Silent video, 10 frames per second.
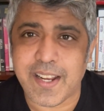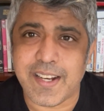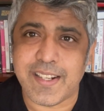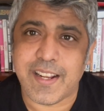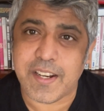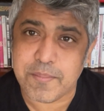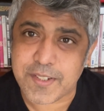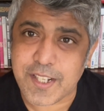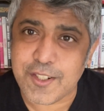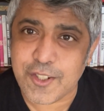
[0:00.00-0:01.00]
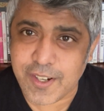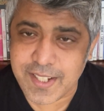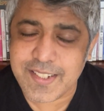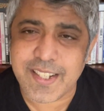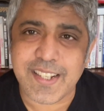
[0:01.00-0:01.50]
and Hari Prasad
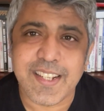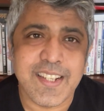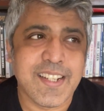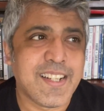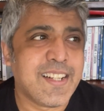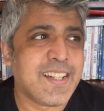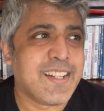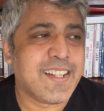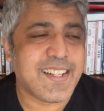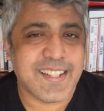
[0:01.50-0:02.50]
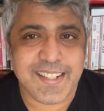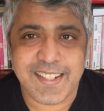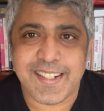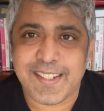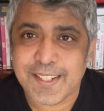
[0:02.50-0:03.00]
Chaurasia,
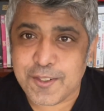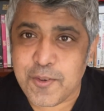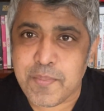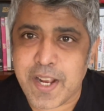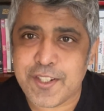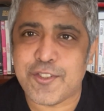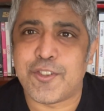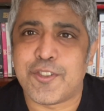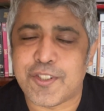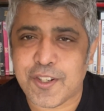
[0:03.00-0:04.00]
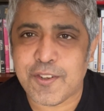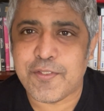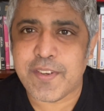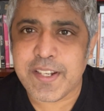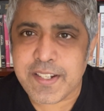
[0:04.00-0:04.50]
the two maestros
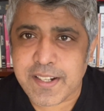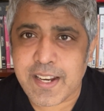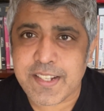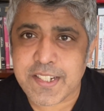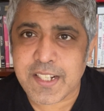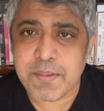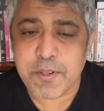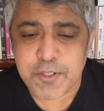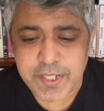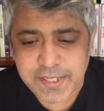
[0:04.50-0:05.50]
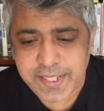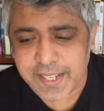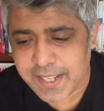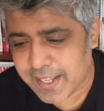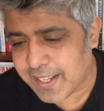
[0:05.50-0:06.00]
of Indian classical music.
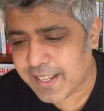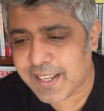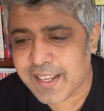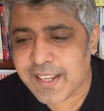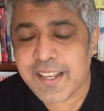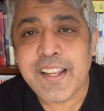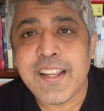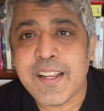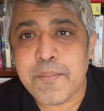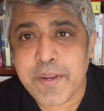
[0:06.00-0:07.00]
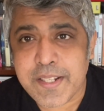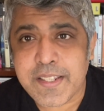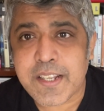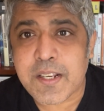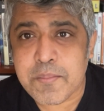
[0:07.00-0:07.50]
They made
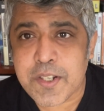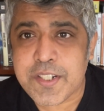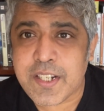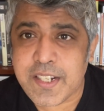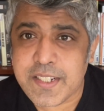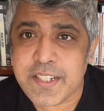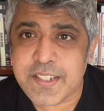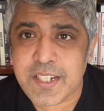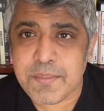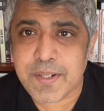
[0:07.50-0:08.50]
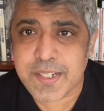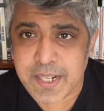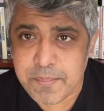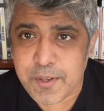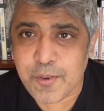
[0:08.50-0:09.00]
their commercial Hindi cinema
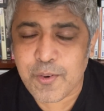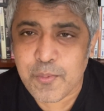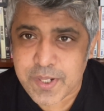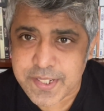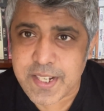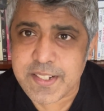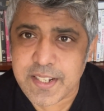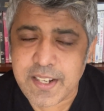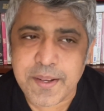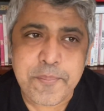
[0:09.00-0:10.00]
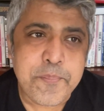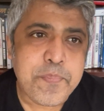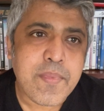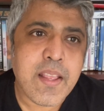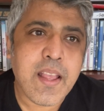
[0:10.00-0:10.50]
debut with Silsila
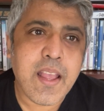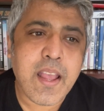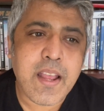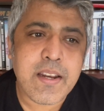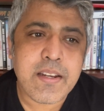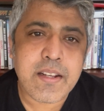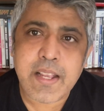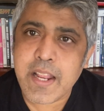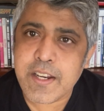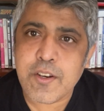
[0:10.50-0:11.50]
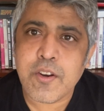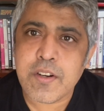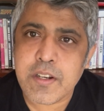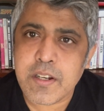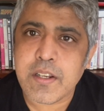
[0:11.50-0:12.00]
and carried
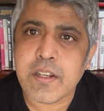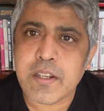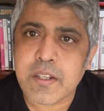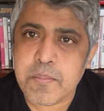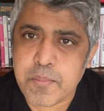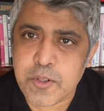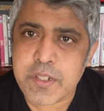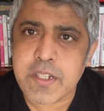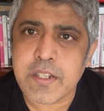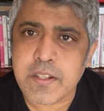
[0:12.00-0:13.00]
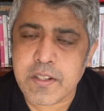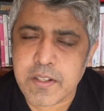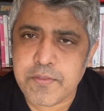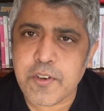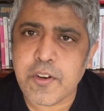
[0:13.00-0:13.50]
on
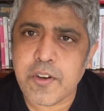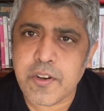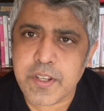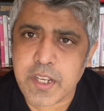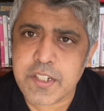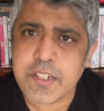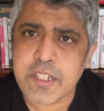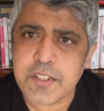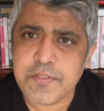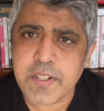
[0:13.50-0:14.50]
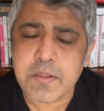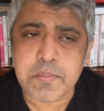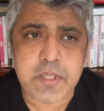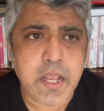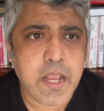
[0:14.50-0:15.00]
composing for Yashji's
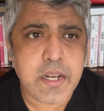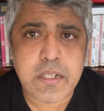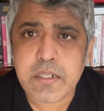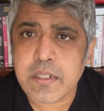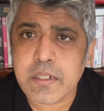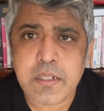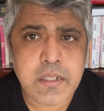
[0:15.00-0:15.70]
films, and